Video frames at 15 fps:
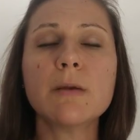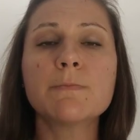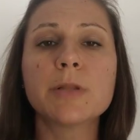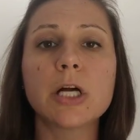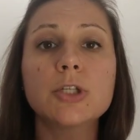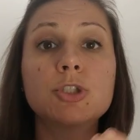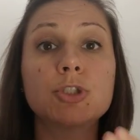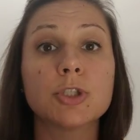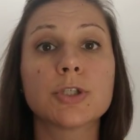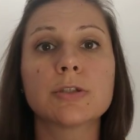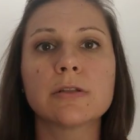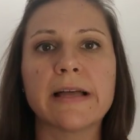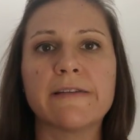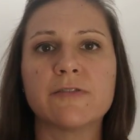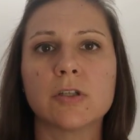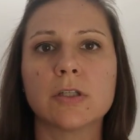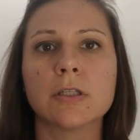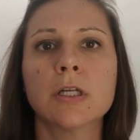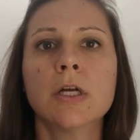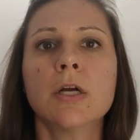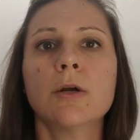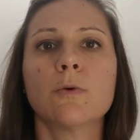blood sugar
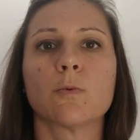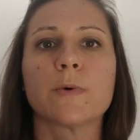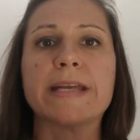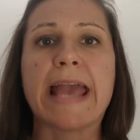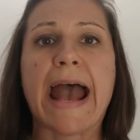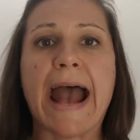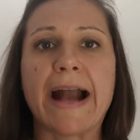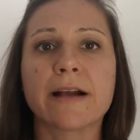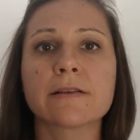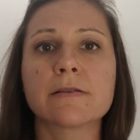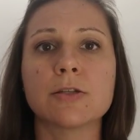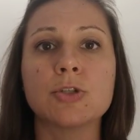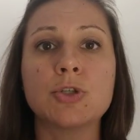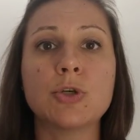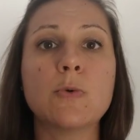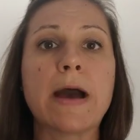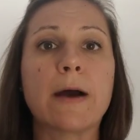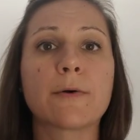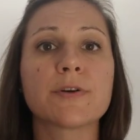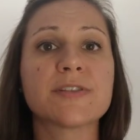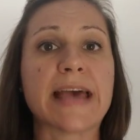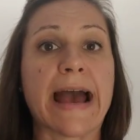level reacts the 2
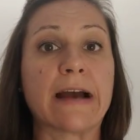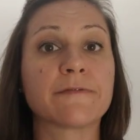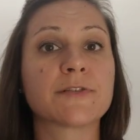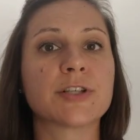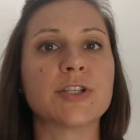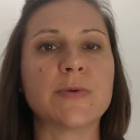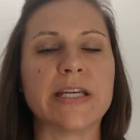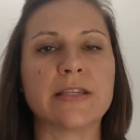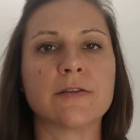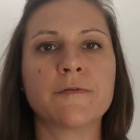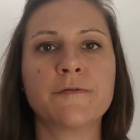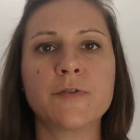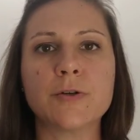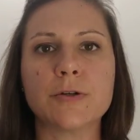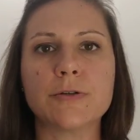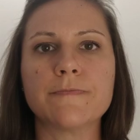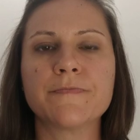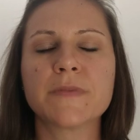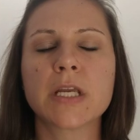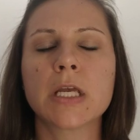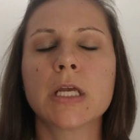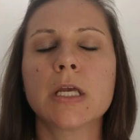hours after you eat the food.
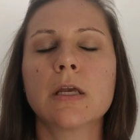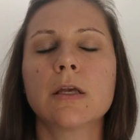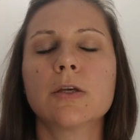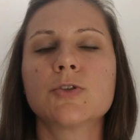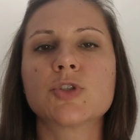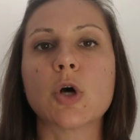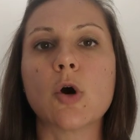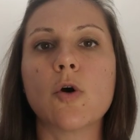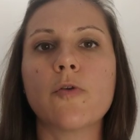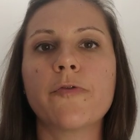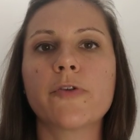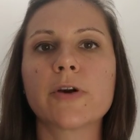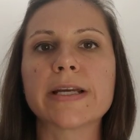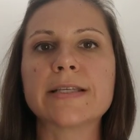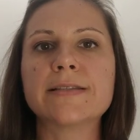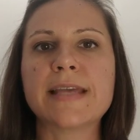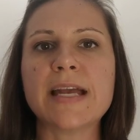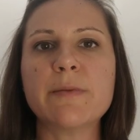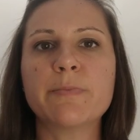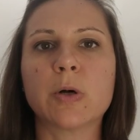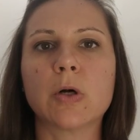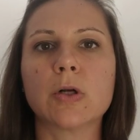So for
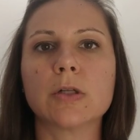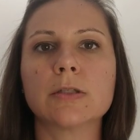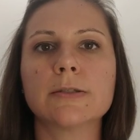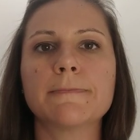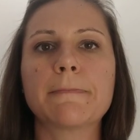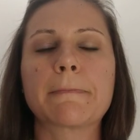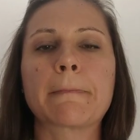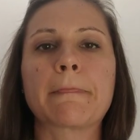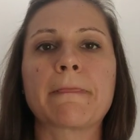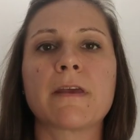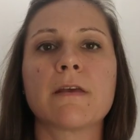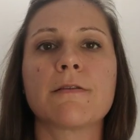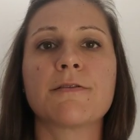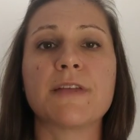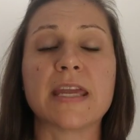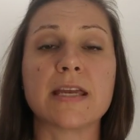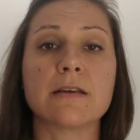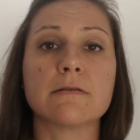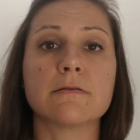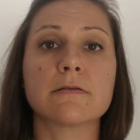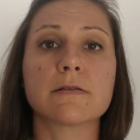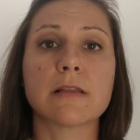example,
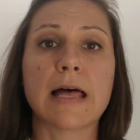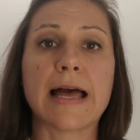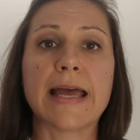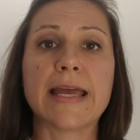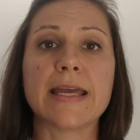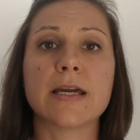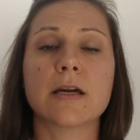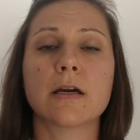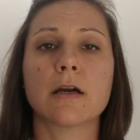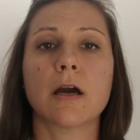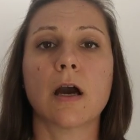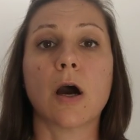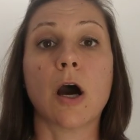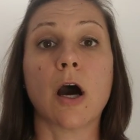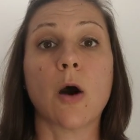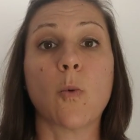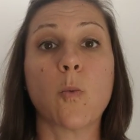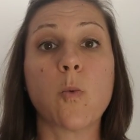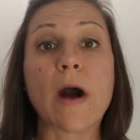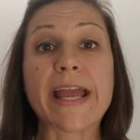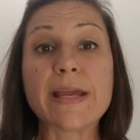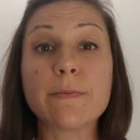things like
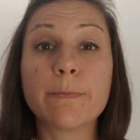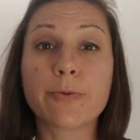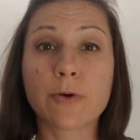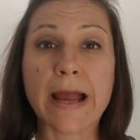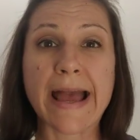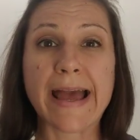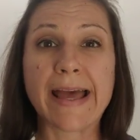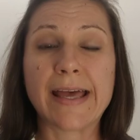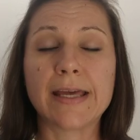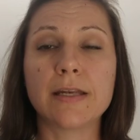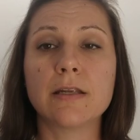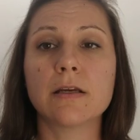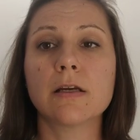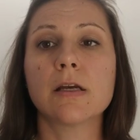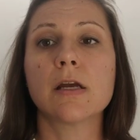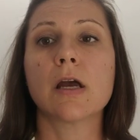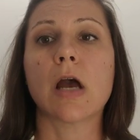white bread